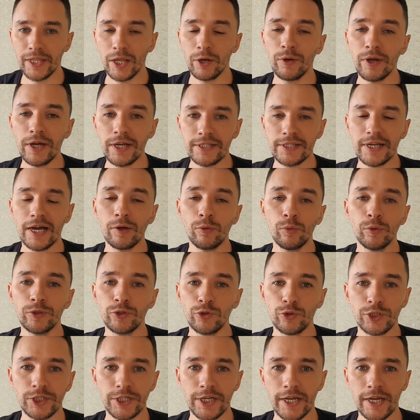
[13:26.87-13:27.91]
Now guys, I want
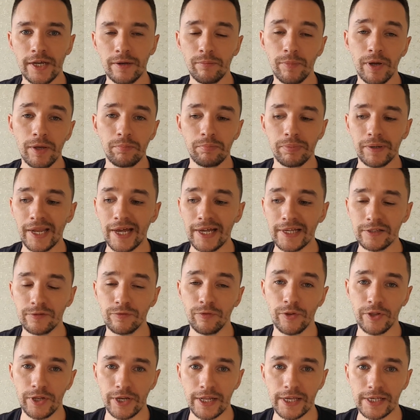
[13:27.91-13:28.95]
to share my plans
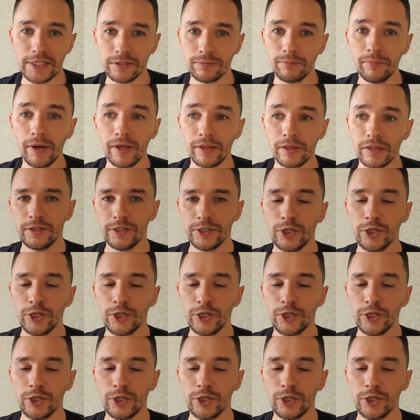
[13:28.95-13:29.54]
for the next month.